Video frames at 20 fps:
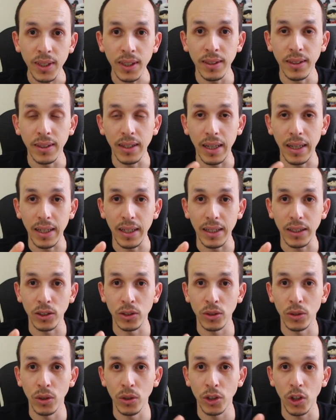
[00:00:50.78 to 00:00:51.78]
the
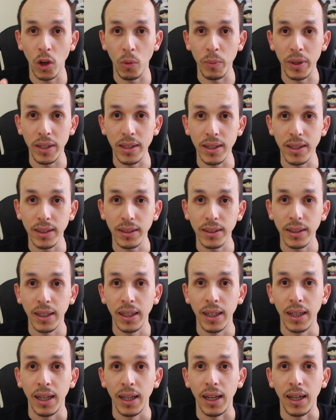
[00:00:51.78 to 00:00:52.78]
social media
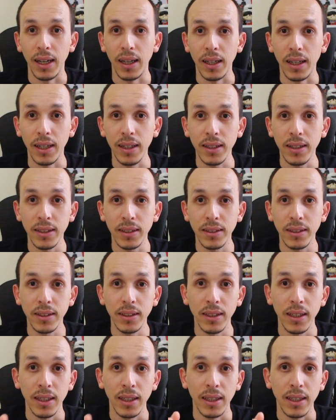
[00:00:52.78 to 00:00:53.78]
linked
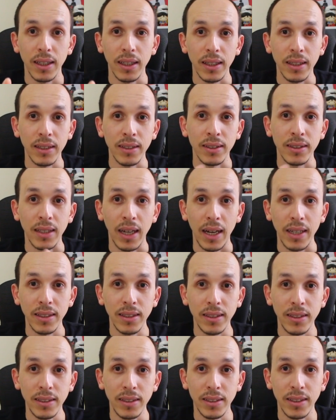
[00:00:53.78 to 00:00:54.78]

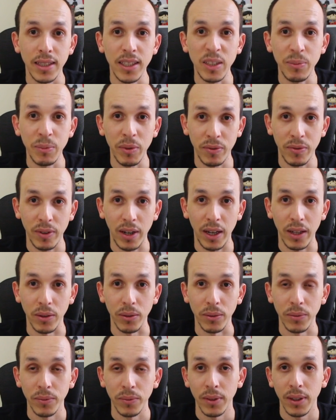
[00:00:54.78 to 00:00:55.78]
inside this README
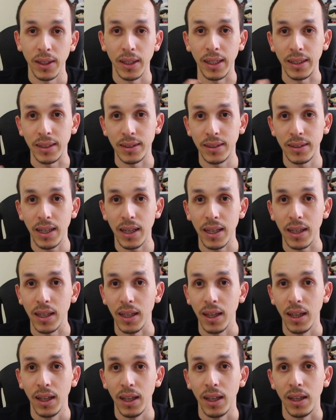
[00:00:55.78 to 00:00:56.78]
file. Let's say
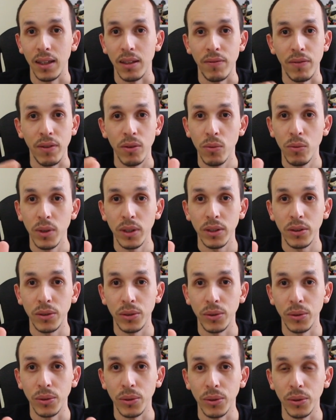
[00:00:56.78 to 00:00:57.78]
if you want
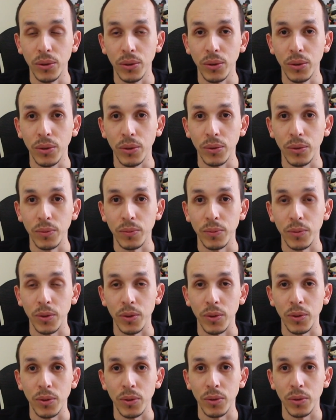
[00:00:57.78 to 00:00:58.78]

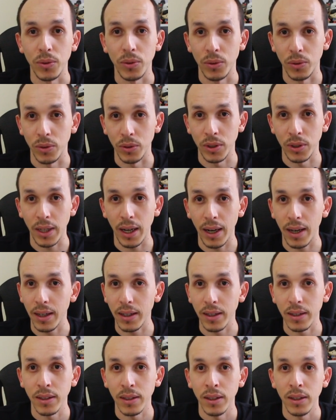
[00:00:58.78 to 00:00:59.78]
to
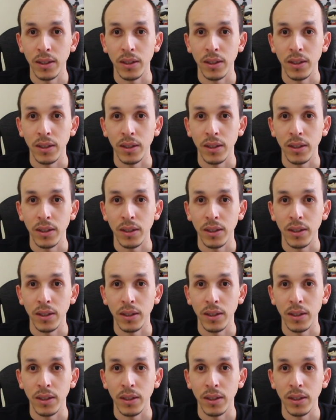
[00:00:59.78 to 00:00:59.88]
share